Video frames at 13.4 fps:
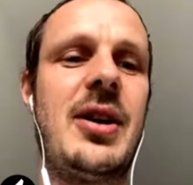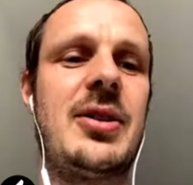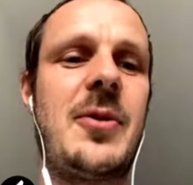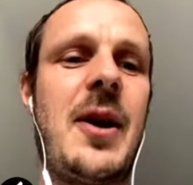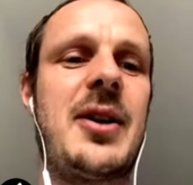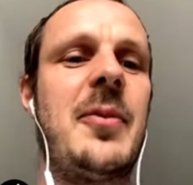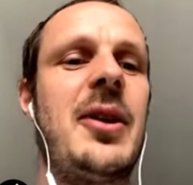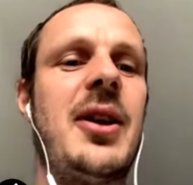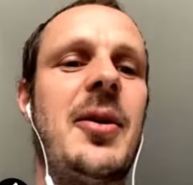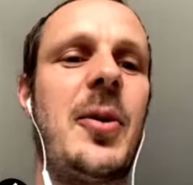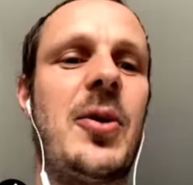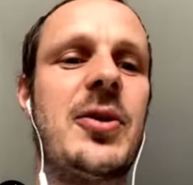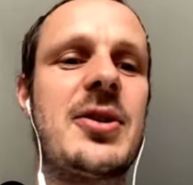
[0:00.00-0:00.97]
20 million
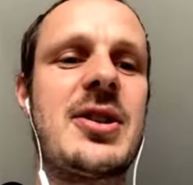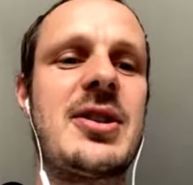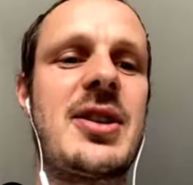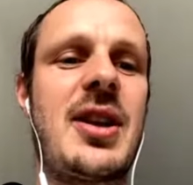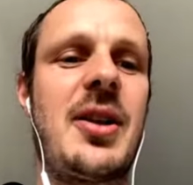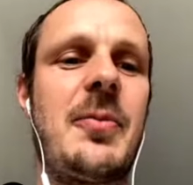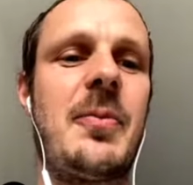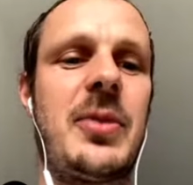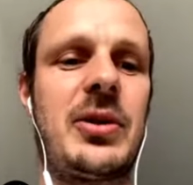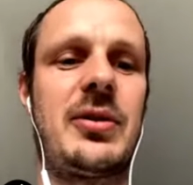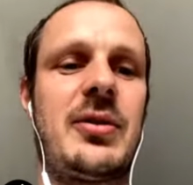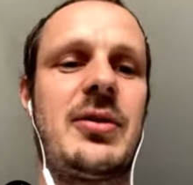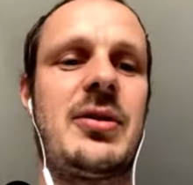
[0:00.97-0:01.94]
of bonuses in them,
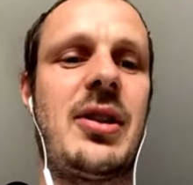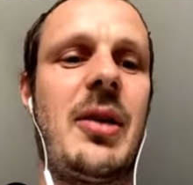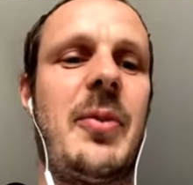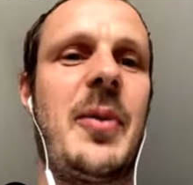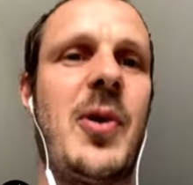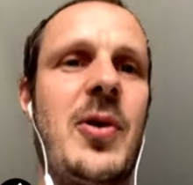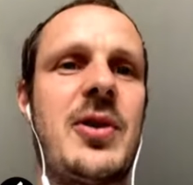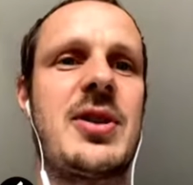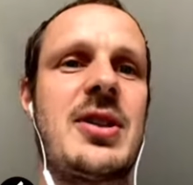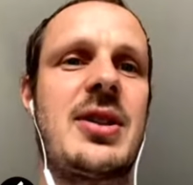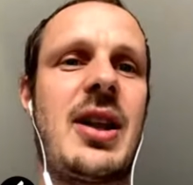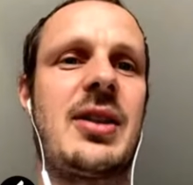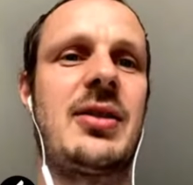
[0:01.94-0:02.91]
but there'll be
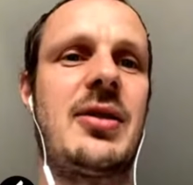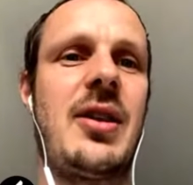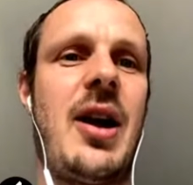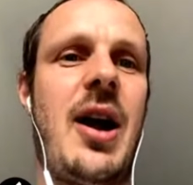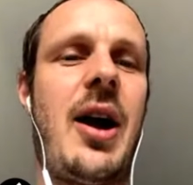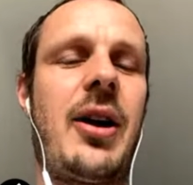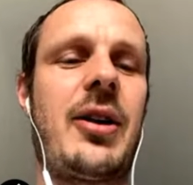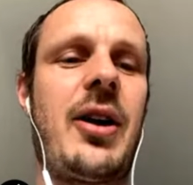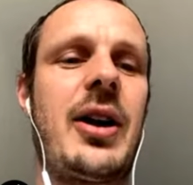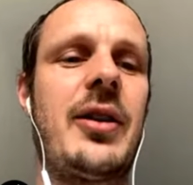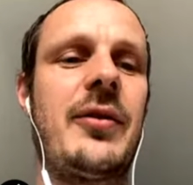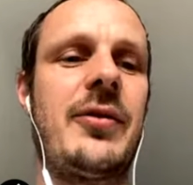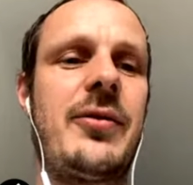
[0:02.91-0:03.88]
bonuses that are
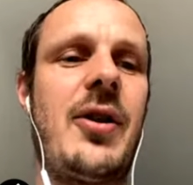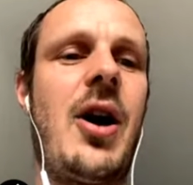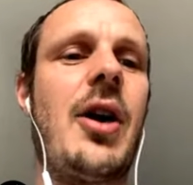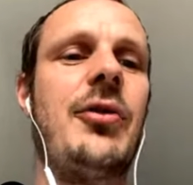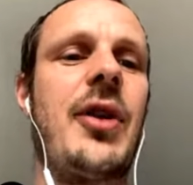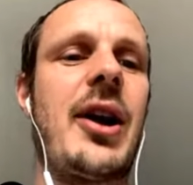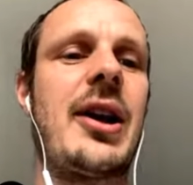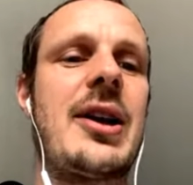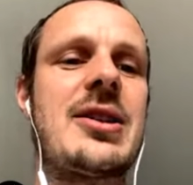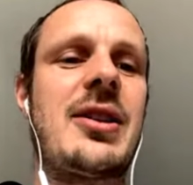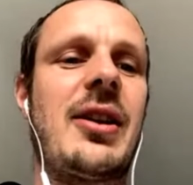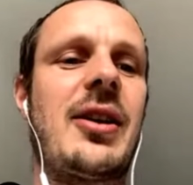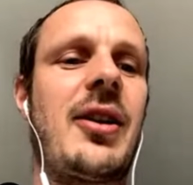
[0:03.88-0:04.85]
kind of
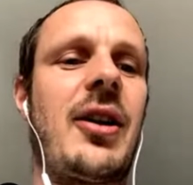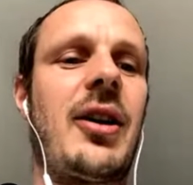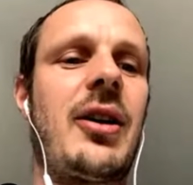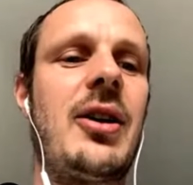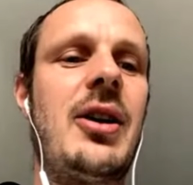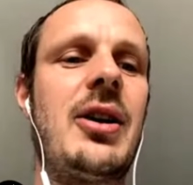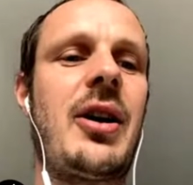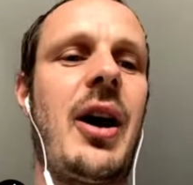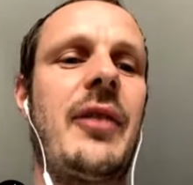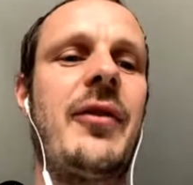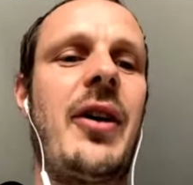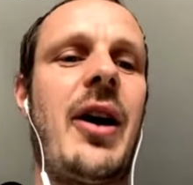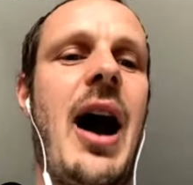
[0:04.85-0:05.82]
unrealistic or
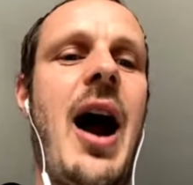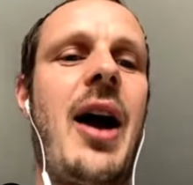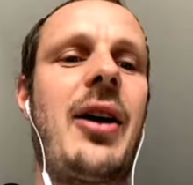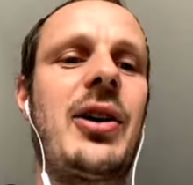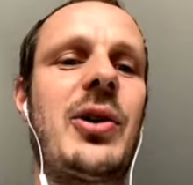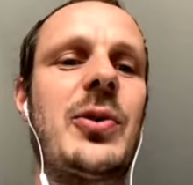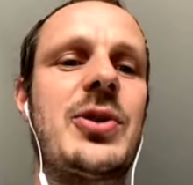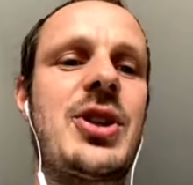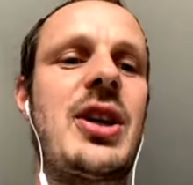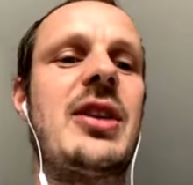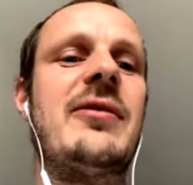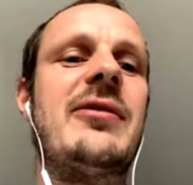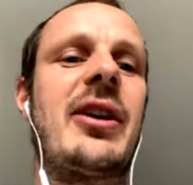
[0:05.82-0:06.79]
kind of hard to
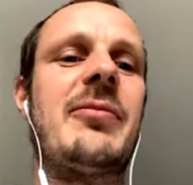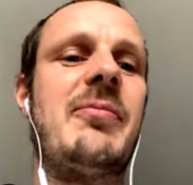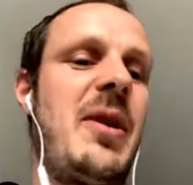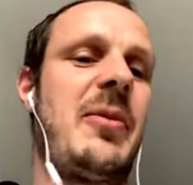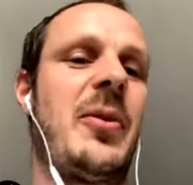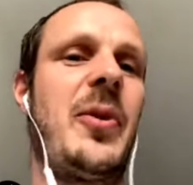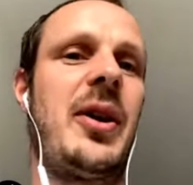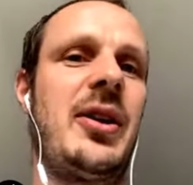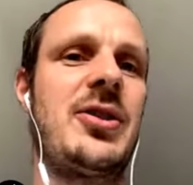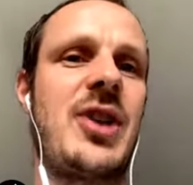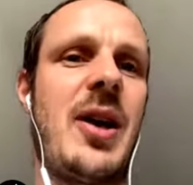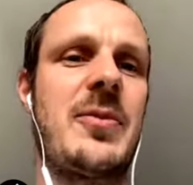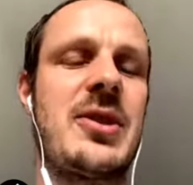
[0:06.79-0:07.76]
achieve, like maybe win the
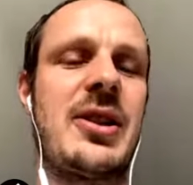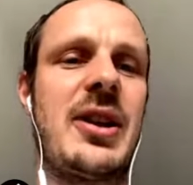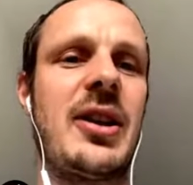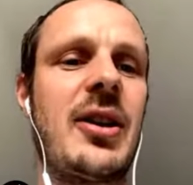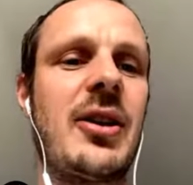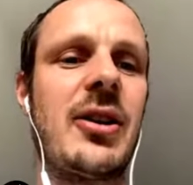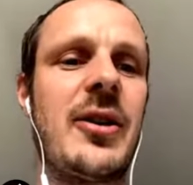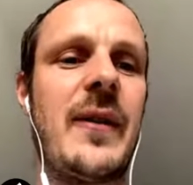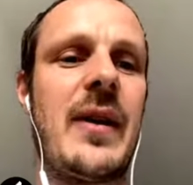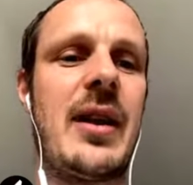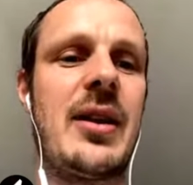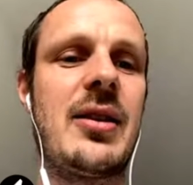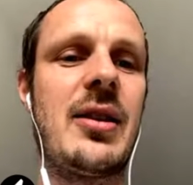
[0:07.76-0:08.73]
Champions League or
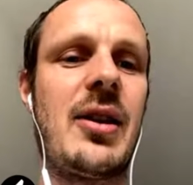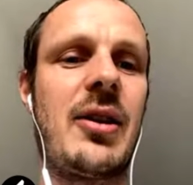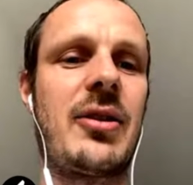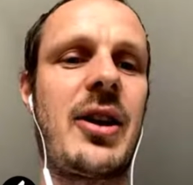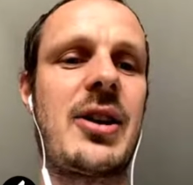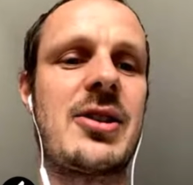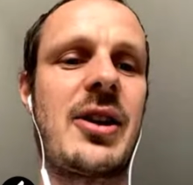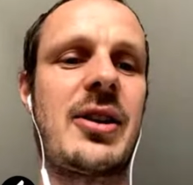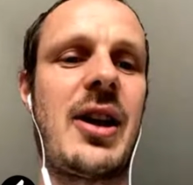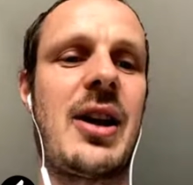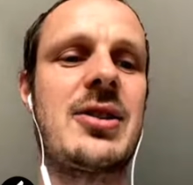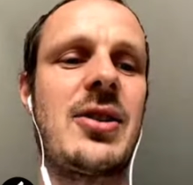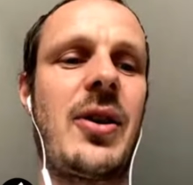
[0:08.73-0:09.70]
things like
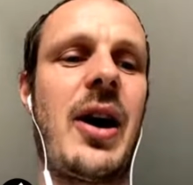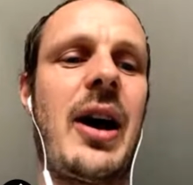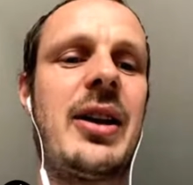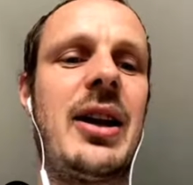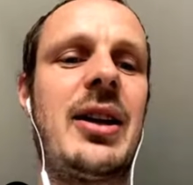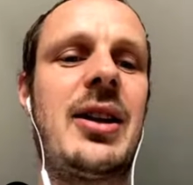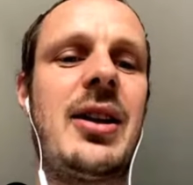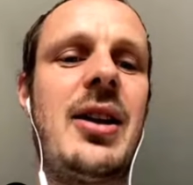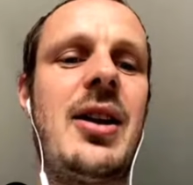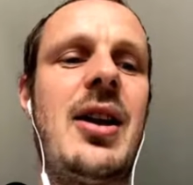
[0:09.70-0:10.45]
that. So I think